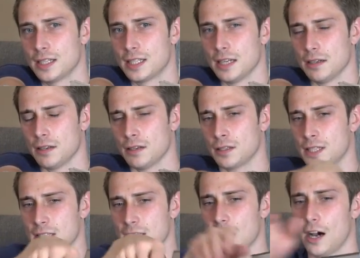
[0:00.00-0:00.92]

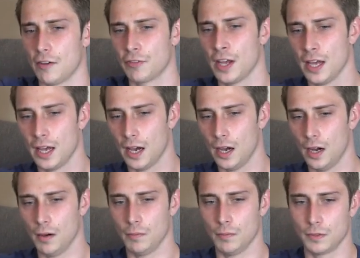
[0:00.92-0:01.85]
This half.
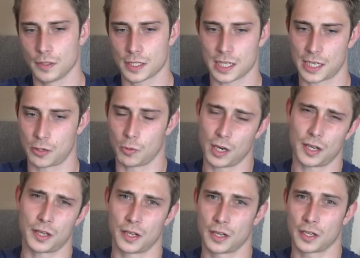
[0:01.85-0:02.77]
It's like
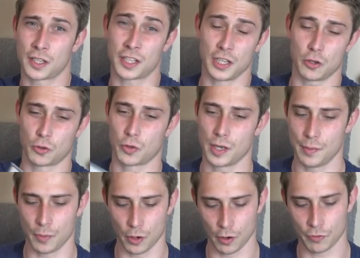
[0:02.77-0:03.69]
1
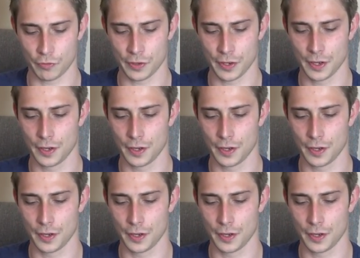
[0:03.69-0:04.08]
kilogram of